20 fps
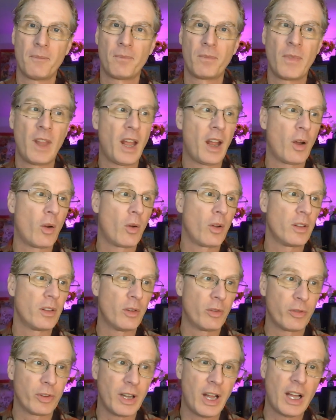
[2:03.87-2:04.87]
Now, the
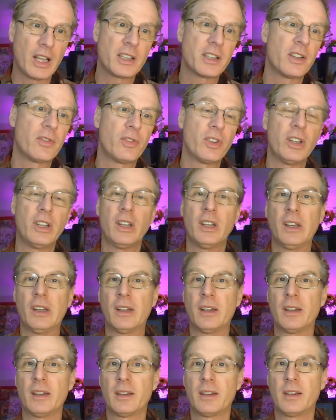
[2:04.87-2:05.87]
philosophy
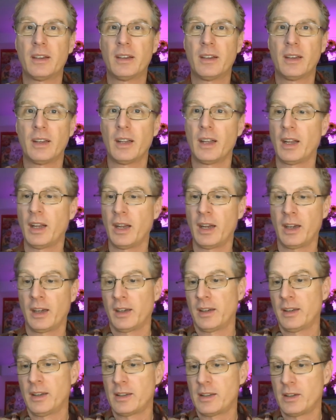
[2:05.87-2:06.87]
is,
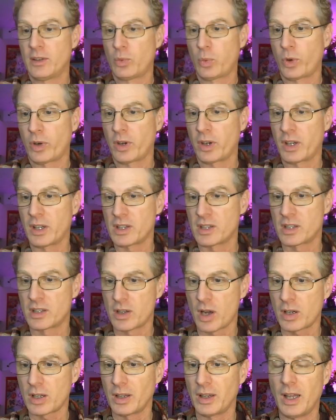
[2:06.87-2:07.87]
and this is where it gets
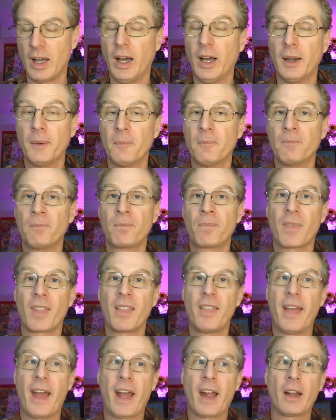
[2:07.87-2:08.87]
stuck a lot,
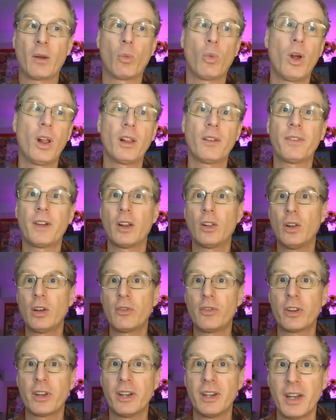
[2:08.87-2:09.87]
that well, if I
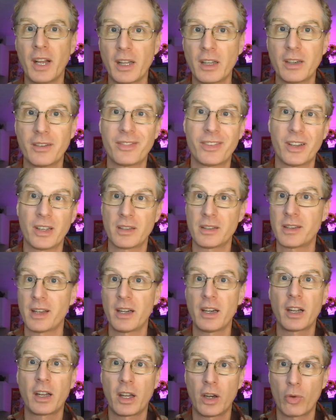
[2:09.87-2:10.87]
look for the negative things,
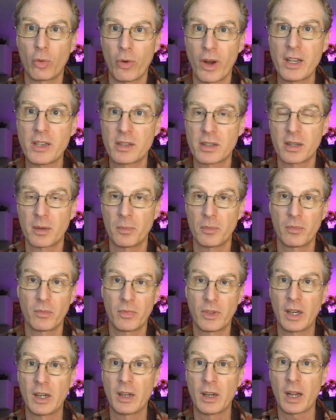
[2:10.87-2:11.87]
then I can erase them.
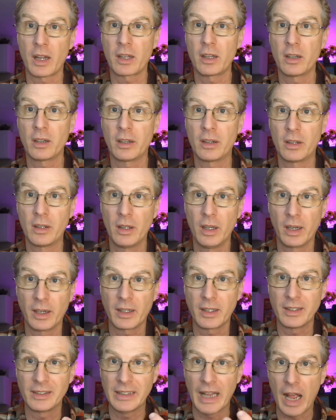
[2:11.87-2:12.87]
Then I can I
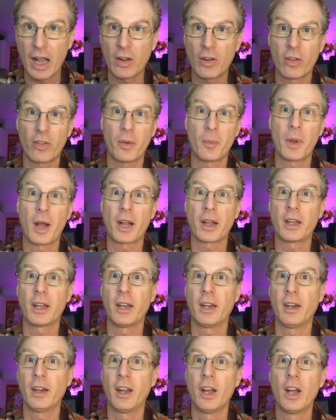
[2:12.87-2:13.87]
can tackle them. I
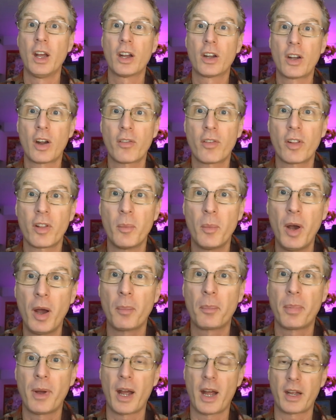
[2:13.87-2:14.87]
can cover them up.